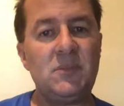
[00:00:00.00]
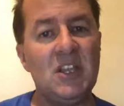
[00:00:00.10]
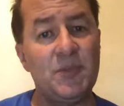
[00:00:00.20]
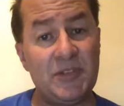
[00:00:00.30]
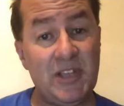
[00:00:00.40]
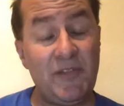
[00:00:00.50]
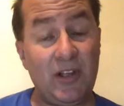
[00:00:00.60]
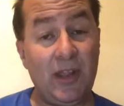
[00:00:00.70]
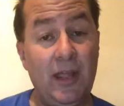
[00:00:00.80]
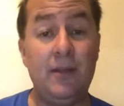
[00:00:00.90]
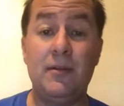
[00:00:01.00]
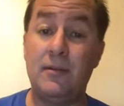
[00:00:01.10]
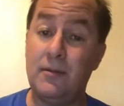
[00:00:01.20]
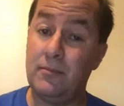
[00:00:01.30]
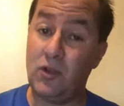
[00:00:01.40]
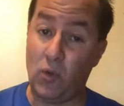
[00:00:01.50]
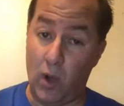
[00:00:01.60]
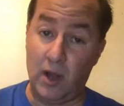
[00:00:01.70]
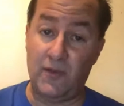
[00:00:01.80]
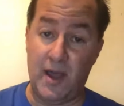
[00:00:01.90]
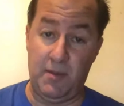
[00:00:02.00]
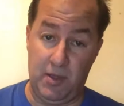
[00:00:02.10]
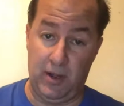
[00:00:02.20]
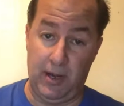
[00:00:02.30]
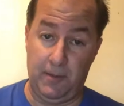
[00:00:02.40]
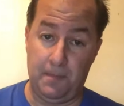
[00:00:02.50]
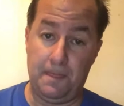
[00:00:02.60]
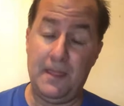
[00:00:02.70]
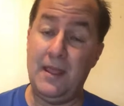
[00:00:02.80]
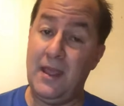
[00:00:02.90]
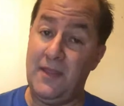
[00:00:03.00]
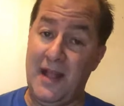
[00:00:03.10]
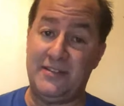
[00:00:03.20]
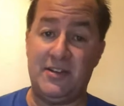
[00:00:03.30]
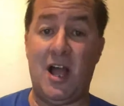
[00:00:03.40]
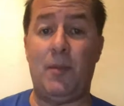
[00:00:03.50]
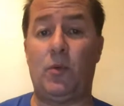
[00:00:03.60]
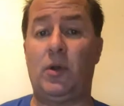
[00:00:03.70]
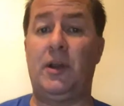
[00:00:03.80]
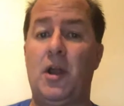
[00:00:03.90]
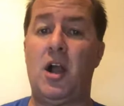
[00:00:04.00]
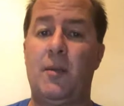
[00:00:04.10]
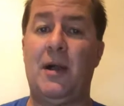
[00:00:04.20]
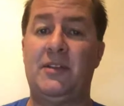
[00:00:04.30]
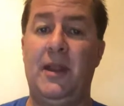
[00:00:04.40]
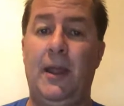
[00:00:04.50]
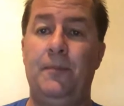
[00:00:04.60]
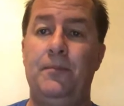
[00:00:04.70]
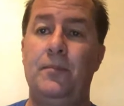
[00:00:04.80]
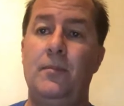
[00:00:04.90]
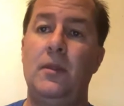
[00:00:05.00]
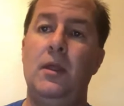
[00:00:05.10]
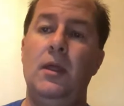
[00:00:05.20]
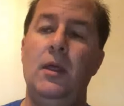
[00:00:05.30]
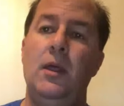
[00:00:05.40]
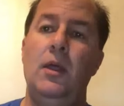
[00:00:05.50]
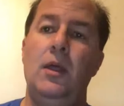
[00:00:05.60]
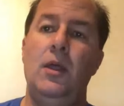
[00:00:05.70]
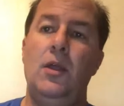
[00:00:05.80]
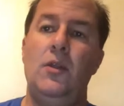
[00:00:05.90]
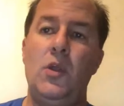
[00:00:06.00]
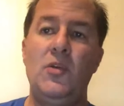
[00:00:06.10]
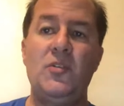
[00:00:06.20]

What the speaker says: Specifically, qualified immunity. And that's the topic we're going to talk about today. The U.S.